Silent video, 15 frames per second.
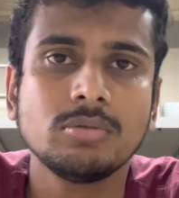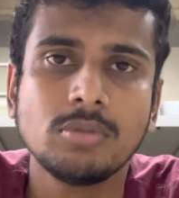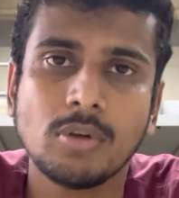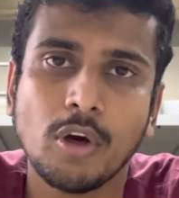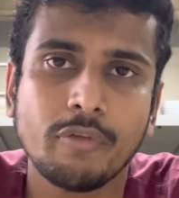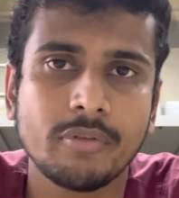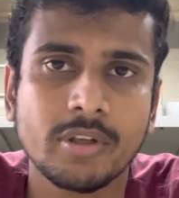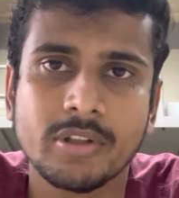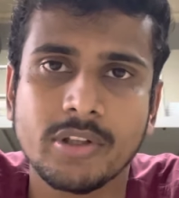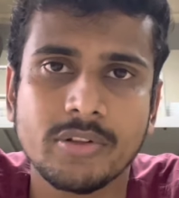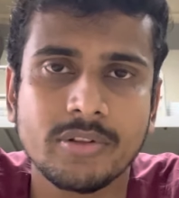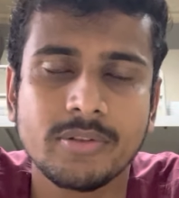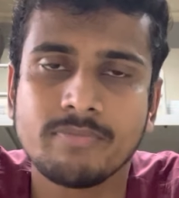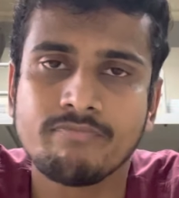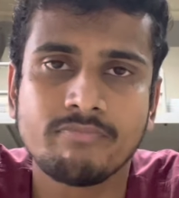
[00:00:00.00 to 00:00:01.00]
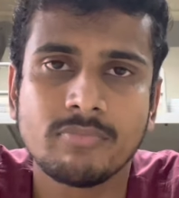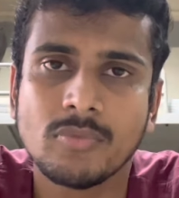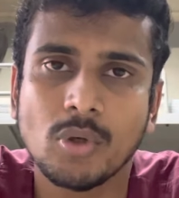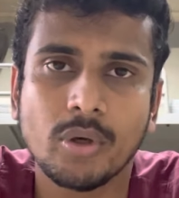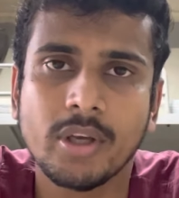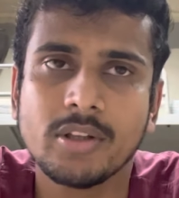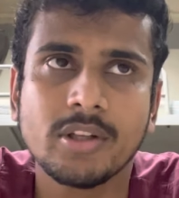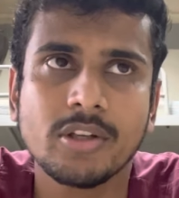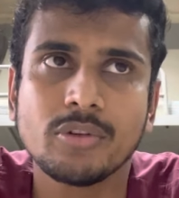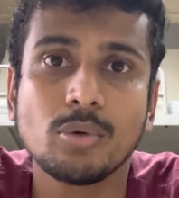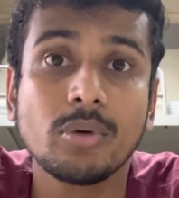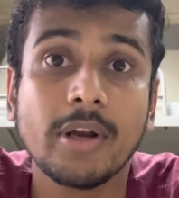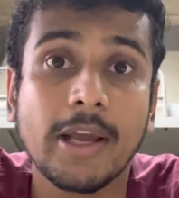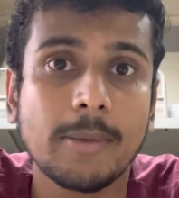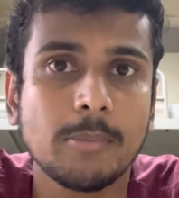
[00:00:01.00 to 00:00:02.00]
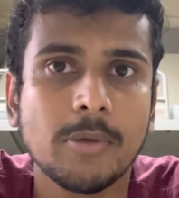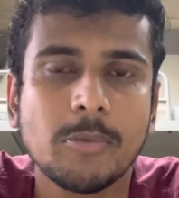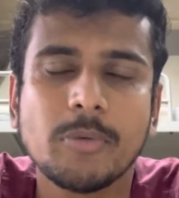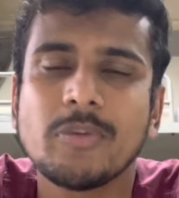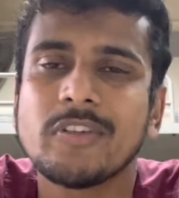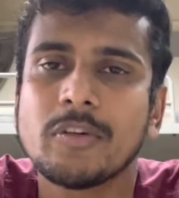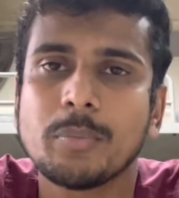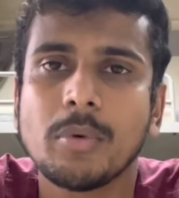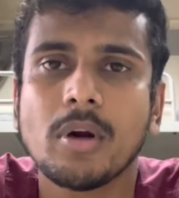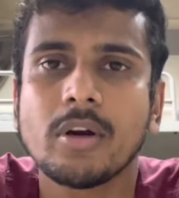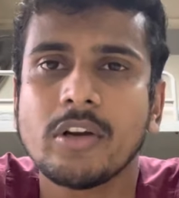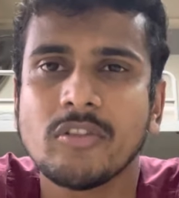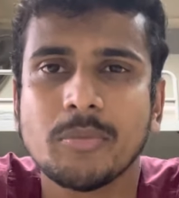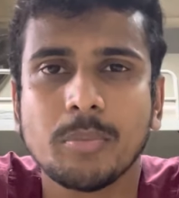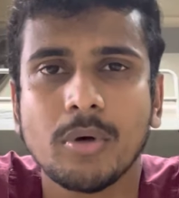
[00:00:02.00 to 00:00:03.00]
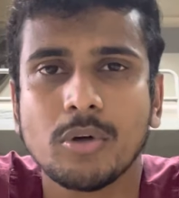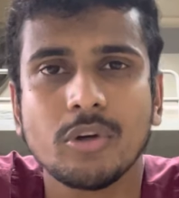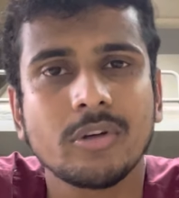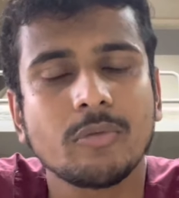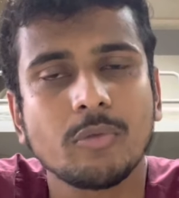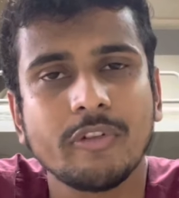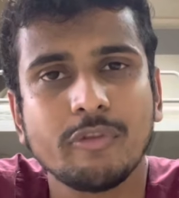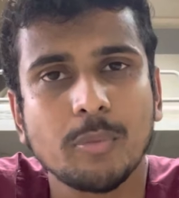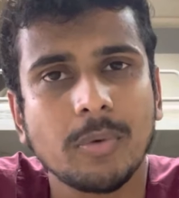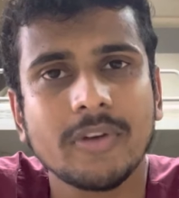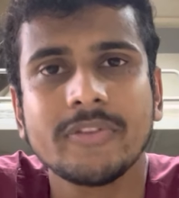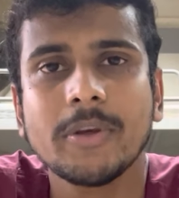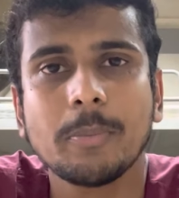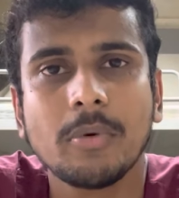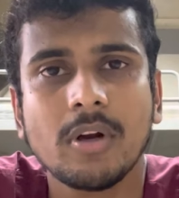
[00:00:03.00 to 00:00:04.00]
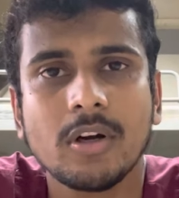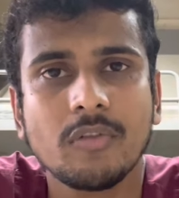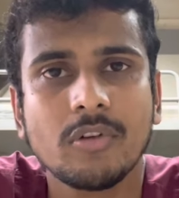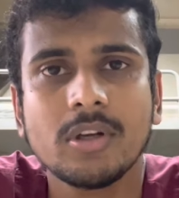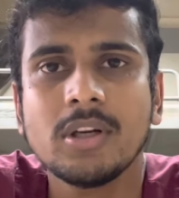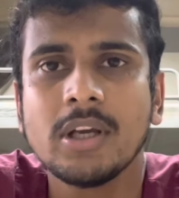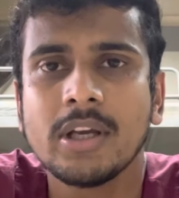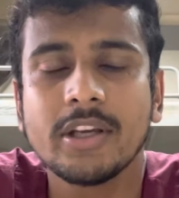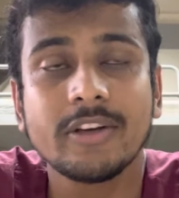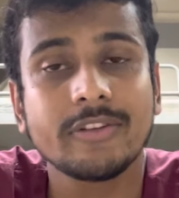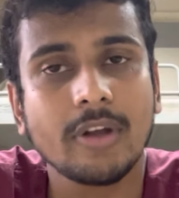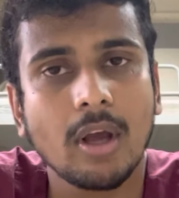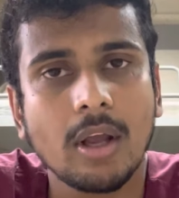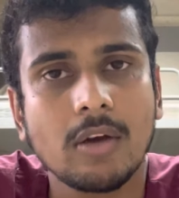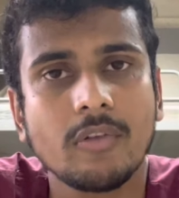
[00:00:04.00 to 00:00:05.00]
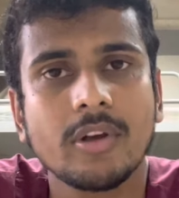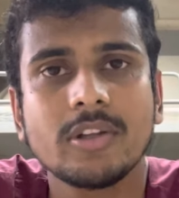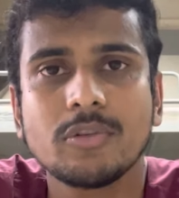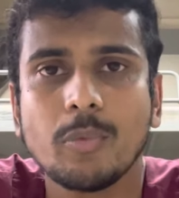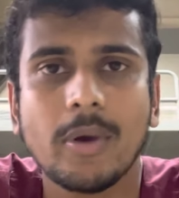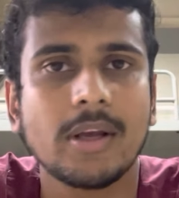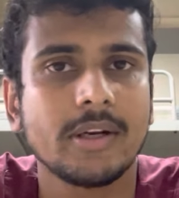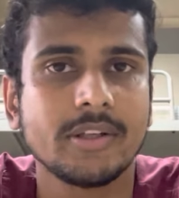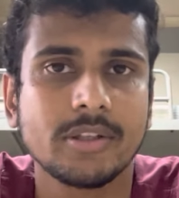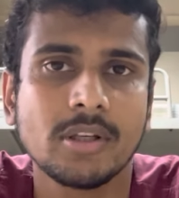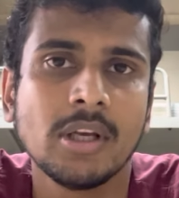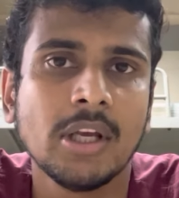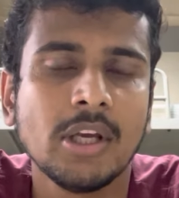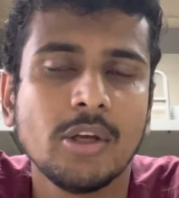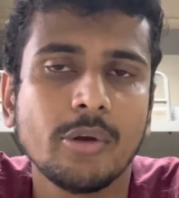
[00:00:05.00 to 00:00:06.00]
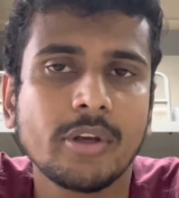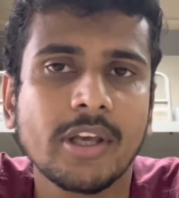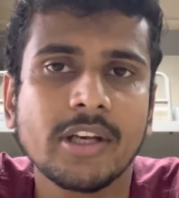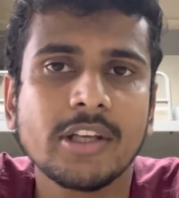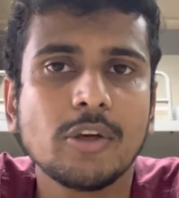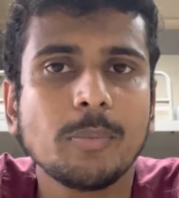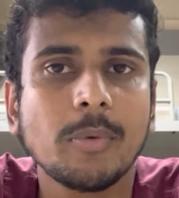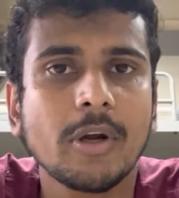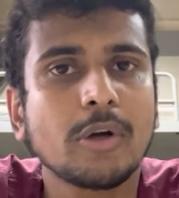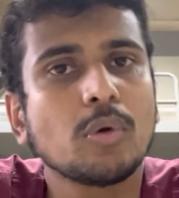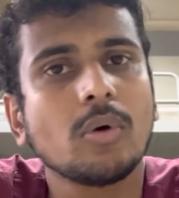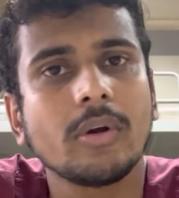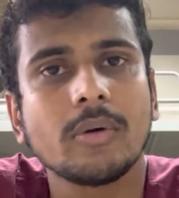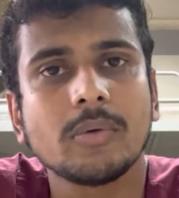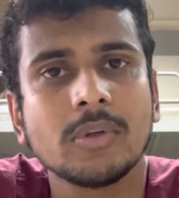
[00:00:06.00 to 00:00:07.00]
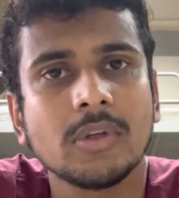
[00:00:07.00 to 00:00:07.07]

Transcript: after this. Okay, there is no time limit between part 1 and part 2. If you pass the part 1, it's always valid. You can give part 2 or